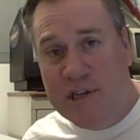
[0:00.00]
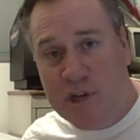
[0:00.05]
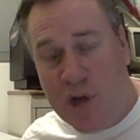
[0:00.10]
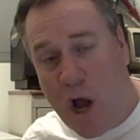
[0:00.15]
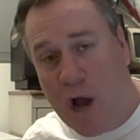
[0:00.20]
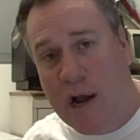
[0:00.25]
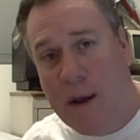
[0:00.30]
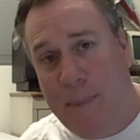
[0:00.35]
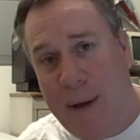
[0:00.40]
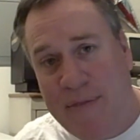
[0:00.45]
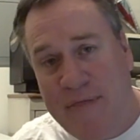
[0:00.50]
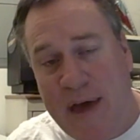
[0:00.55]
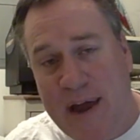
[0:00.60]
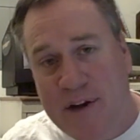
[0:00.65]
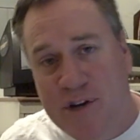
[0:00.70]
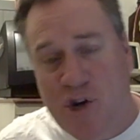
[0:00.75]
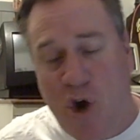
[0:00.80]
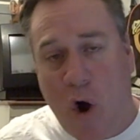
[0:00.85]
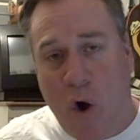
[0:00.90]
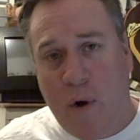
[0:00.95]
let's talk about
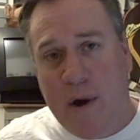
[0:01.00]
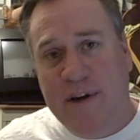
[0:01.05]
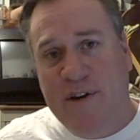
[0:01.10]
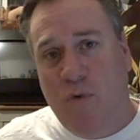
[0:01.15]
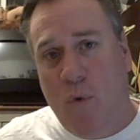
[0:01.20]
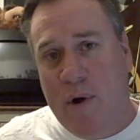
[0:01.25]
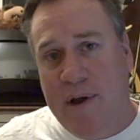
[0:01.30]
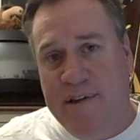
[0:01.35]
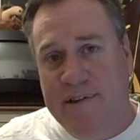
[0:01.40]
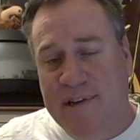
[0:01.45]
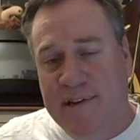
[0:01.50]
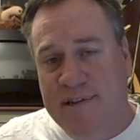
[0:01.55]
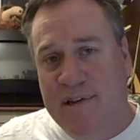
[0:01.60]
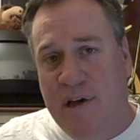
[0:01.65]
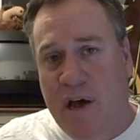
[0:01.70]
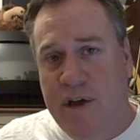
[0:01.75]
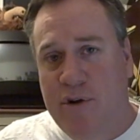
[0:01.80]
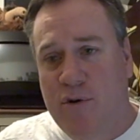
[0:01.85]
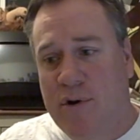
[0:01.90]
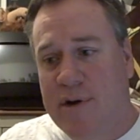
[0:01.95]
that Atari
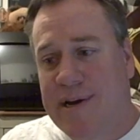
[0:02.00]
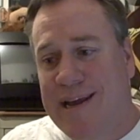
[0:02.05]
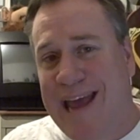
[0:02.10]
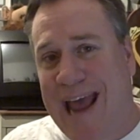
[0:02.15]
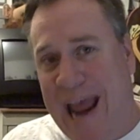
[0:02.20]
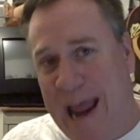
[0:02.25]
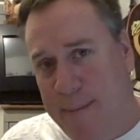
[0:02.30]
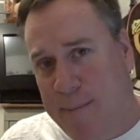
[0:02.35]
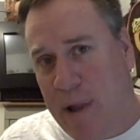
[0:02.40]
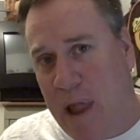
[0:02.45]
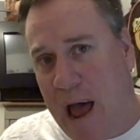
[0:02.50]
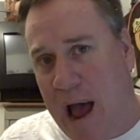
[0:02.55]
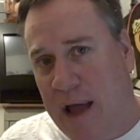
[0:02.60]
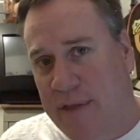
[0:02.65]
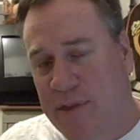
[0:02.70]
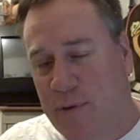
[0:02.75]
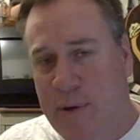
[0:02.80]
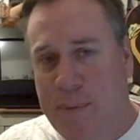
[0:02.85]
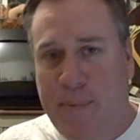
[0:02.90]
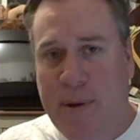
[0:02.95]
2600 game
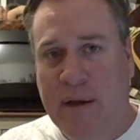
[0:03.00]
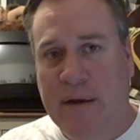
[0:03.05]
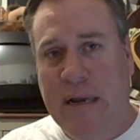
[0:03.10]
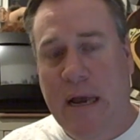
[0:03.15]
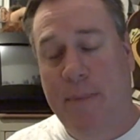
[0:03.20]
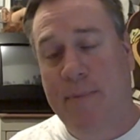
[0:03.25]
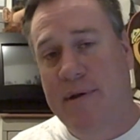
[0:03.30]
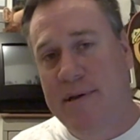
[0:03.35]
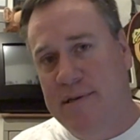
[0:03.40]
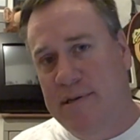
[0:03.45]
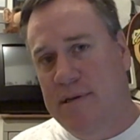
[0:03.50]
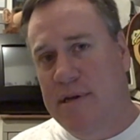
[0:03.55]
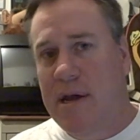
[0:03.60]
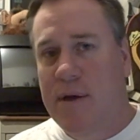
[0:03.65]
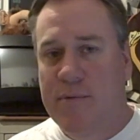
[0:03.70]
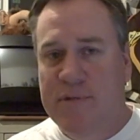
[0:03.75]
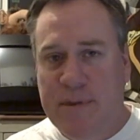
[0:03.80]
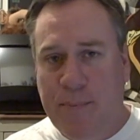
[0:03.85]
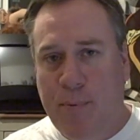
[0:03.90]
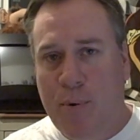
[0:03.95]
lot that we picked up, because
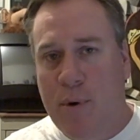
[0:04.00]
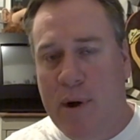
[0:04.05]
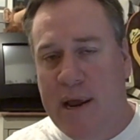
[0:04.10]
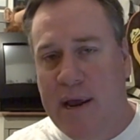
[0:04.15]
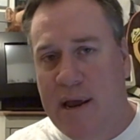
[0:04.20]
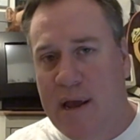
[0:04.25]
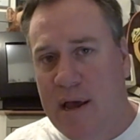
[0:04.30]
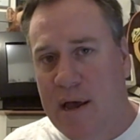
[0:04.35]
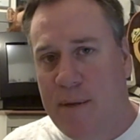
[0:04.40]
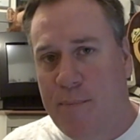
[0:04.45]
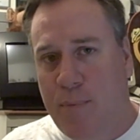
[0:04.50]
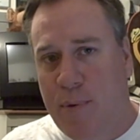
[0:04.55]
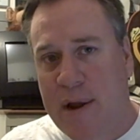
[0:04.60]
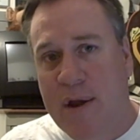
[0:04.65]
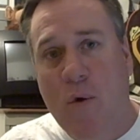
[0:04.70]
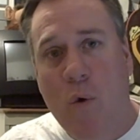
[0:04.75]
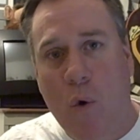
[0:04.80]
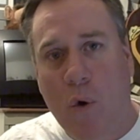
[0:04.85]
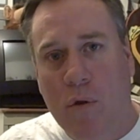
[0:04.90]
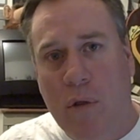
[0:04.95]
it was a pretty
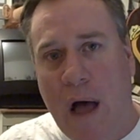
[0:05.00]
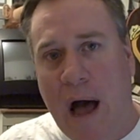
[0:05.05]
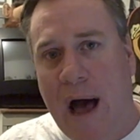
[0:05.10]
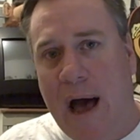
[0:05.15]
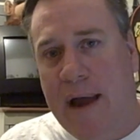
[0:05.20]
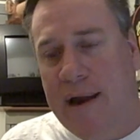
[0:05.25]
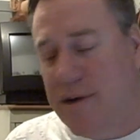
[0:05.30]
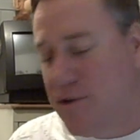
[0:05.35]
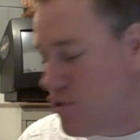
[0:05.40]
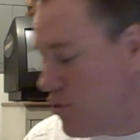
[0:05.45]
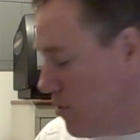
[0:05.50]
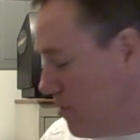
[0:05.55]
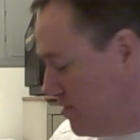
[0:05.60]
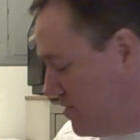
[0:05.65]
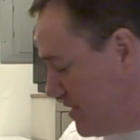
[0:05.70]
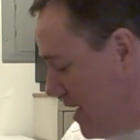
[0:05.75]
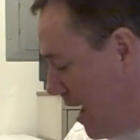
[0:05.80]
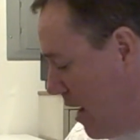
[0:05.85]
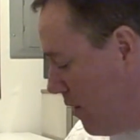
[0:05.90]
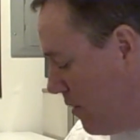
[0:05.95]
cool lot, it
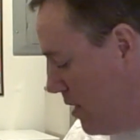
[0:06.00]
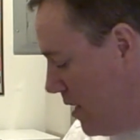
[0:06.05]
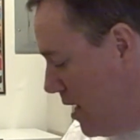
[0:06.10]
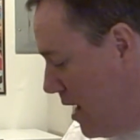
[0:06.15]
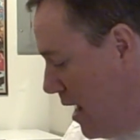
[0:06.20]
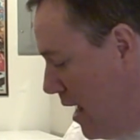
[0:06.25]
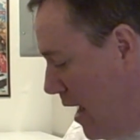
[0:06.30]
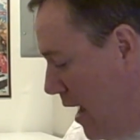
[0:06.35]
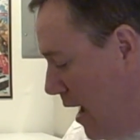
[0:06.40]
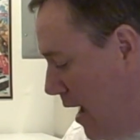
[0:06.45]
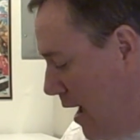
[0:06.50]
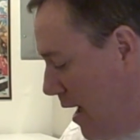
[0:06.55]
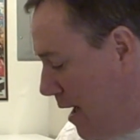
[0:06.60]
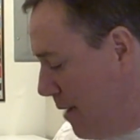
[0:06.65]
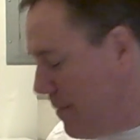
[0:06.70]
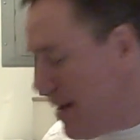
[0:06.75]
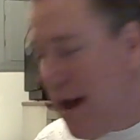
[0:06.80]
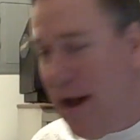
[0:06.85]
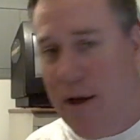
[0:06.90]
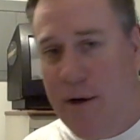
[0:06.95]
turns out.
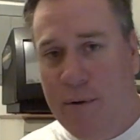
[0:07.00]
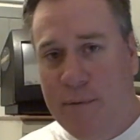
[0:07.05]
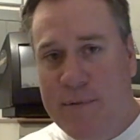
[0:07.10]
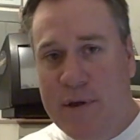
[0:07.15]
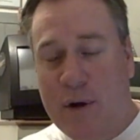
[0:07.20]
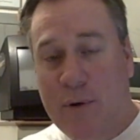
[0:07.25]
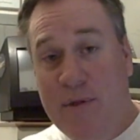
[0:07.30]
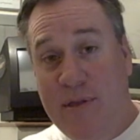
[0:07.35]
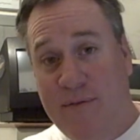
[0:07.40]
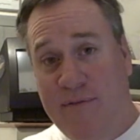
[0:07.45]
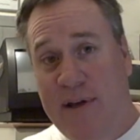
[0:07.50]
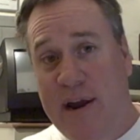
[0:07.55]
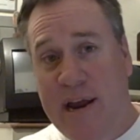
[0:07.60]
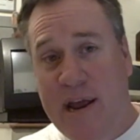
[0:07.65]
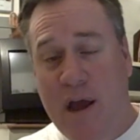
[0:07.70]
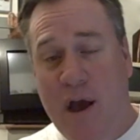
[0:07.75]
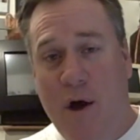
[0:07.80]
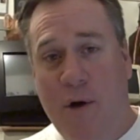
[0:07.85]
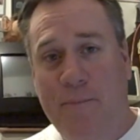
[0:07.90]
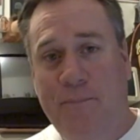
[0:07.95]
Now, you know, in the
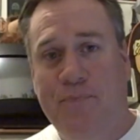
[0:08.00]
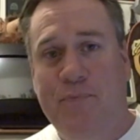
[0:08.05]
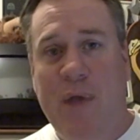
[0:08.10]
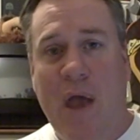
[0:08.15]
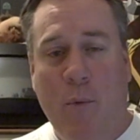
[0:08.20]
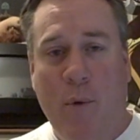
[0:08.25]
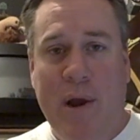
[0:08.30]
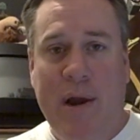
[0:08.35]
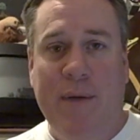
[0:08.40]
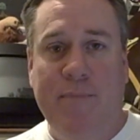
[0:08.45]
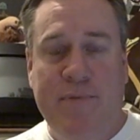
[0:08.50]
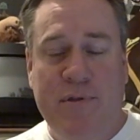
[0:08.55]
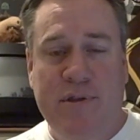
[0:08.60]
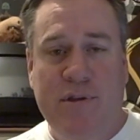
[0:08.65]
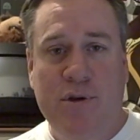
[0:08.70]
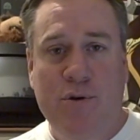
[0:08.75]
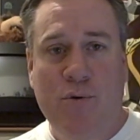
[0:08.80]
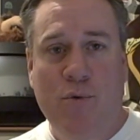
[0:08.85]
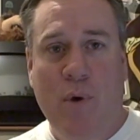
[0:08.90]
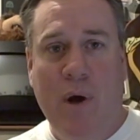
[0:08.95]
video, I went
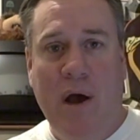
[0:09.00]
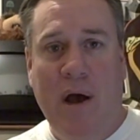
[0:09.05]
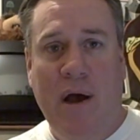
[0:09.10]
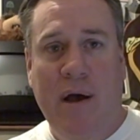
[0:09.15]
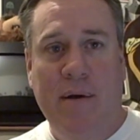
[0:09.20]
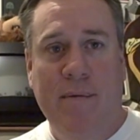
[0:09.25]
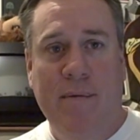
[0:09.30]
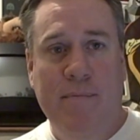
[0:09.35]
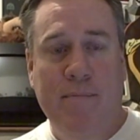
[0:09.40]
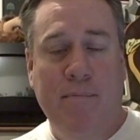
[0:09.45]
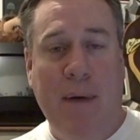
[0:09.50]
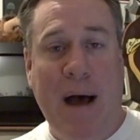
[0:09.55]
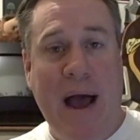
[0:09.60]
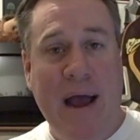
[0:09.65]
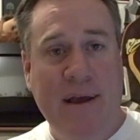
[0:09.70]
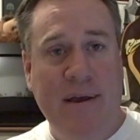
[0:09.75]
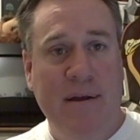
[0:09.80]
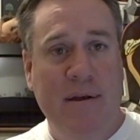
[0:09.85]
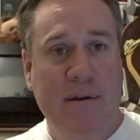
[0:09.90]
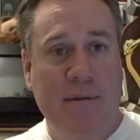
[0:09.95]
up to
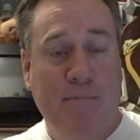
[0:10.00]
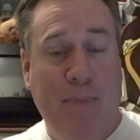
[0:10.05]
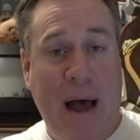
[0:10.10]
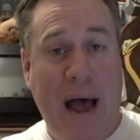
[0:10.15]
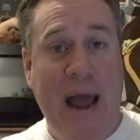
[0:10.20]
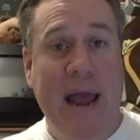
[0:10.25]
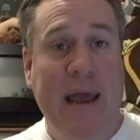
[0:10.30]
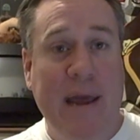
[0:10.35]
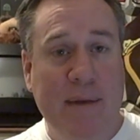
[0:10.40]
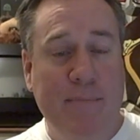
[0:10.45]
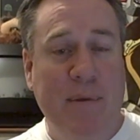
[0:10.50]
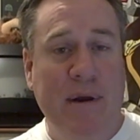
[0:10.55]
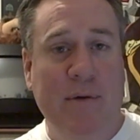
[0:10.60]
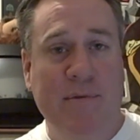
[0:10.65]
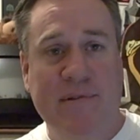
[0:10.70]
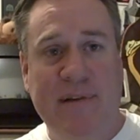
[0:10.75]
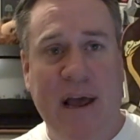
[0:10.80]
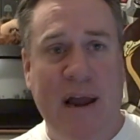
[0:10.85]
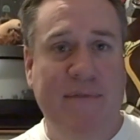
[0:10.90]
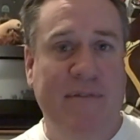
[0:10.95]
buy it, but
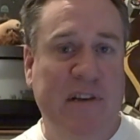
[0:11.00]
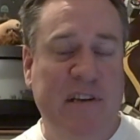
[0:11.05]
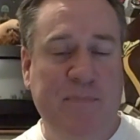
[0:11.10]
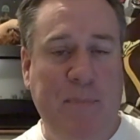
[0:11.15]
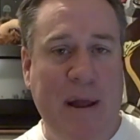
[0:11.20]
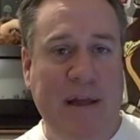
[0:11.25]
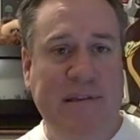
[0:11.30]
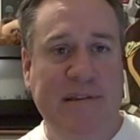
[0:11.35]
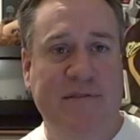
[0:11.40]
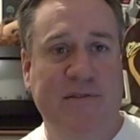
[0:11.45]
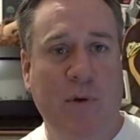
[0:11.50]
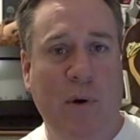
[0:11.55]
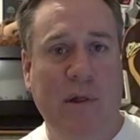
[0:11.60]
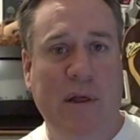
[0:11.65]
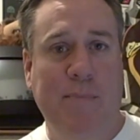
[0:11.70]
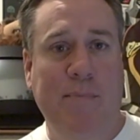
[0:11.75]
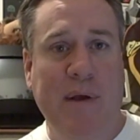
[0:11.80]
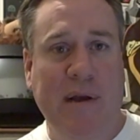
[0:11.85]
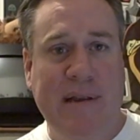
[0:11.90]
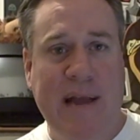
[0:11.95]
it was kind of expensive, so I
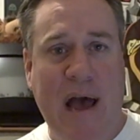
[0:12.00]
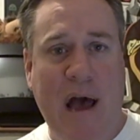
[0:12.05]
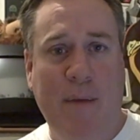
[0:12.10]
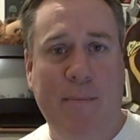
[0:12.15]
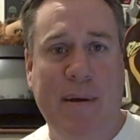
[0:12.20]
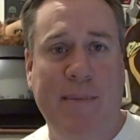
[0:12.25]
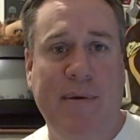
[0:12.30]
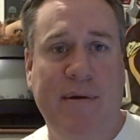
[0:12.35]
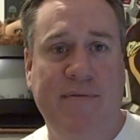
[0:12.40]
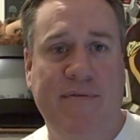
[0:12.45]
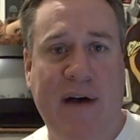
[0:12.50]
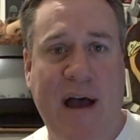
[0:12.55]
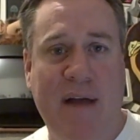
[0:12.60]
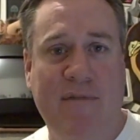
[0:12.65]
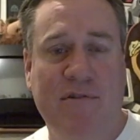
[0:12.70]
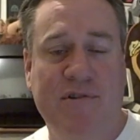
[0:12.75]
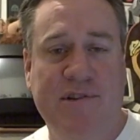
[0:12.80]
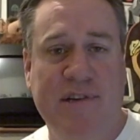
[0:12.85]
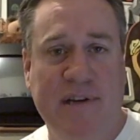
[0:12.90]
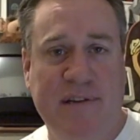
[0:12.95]
only picked out maybe
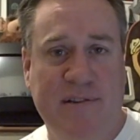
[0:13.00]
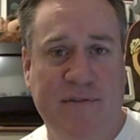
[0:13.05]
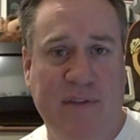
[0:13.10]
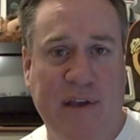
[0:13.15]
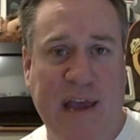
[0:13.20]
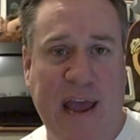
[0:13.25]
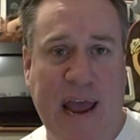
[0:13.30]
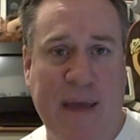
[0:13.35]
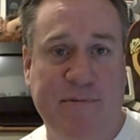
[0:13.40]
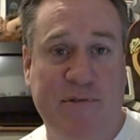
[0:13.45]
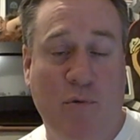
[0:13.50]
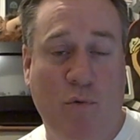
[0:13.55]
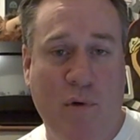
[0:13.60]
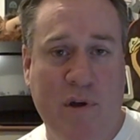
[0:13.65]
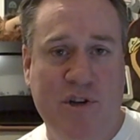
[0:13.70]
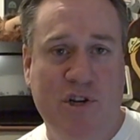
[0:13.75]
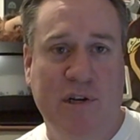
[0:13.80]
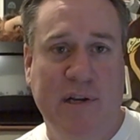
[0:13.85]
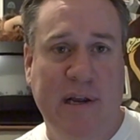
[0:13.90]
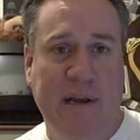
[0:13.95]
5 or 6 of the games
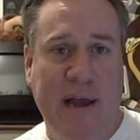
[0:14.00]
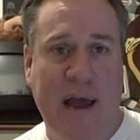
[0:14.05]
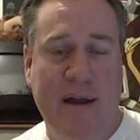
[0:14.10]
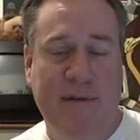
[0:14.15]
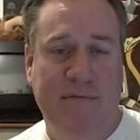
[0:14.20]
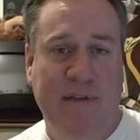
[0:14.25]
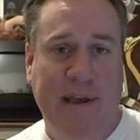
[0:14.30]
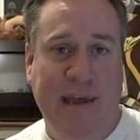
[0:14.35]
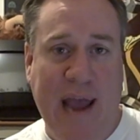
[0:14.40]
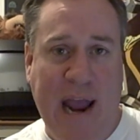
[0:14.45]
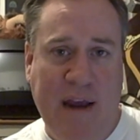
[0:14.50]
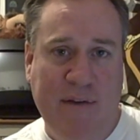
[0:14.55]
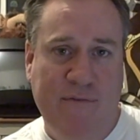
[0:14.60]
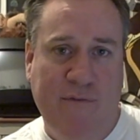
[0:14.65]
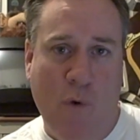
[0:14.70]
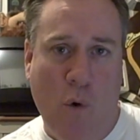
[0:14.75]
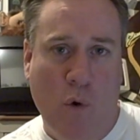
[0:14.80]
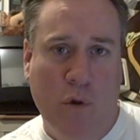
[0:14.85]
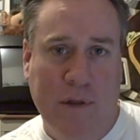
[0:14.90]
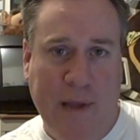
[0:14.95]
originally, kind of the
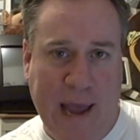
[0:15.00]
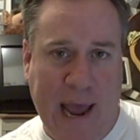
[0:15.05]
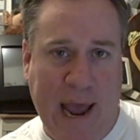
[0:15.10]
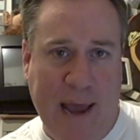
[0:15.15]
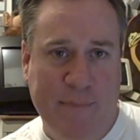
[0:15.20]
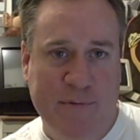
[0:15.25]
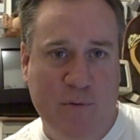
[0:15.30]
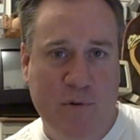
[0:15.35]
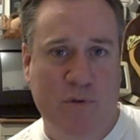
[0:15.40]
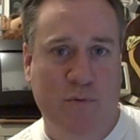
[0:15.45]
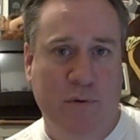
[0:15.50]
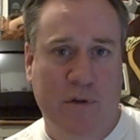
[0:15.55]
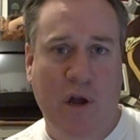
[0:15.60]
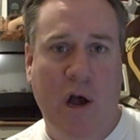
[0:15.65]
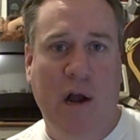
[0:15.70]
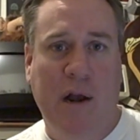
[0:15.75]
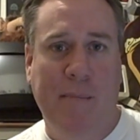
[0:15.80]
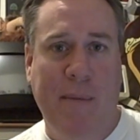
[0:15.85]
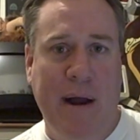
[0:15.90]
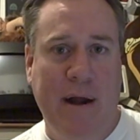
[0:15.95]
gatefold games, which we'll
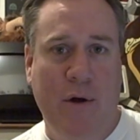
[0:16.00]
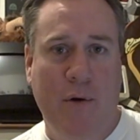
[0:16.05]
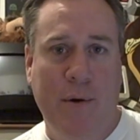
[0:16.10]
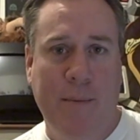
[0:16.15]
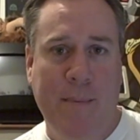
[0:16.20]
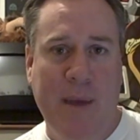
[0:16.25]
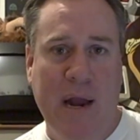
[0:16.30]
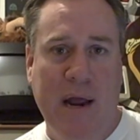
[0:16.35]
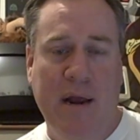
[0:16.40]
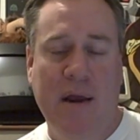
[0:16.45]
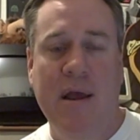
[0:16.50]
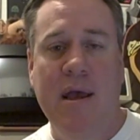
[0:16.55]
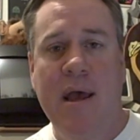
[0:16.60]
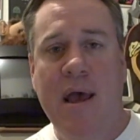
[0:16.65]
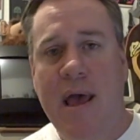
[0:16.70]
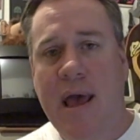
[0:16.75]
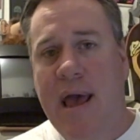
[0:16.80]
talk about here in a minute.